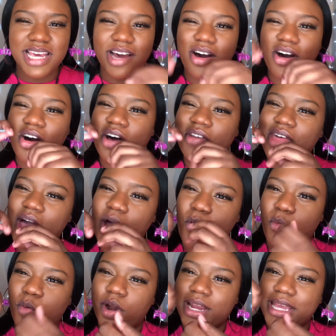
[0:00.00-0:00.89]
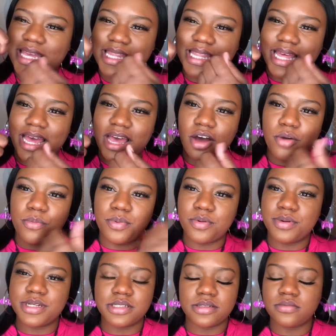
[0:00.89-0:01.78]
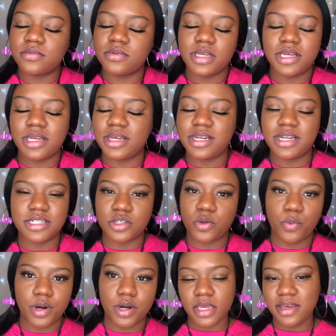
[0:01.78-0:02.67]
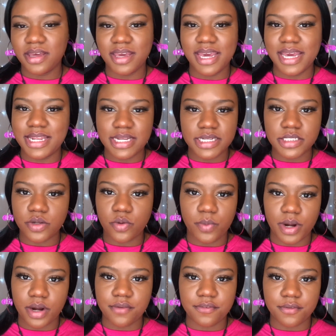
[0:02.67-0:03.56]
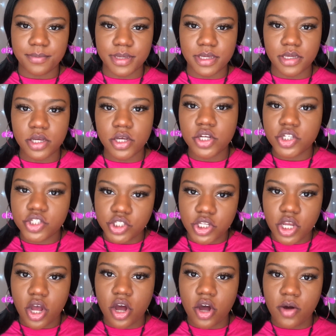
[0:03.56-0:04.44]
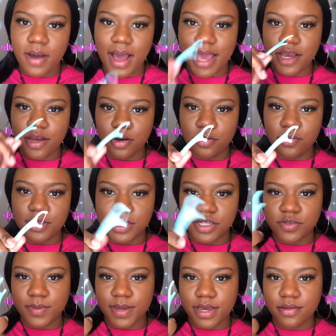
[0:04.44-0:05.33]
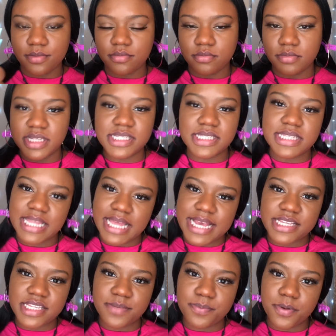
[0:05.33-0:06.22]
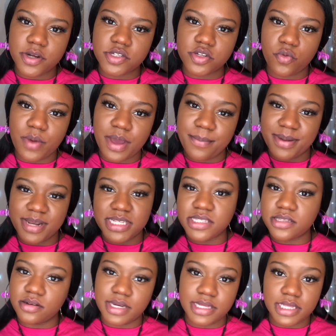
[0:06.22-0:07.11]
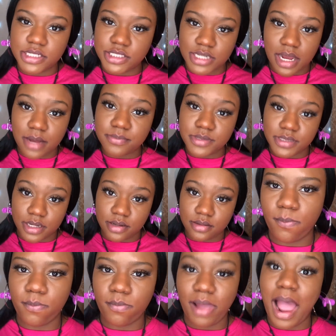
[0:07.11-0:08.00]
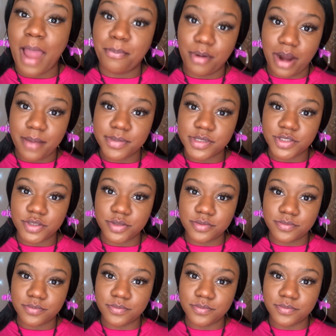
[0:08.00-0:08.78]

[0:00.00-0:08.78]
all that work in the elbow, it doesn't work. It doesn't work for me. So I go this way. This is the lazy person way, but it still get the job done. I promise you.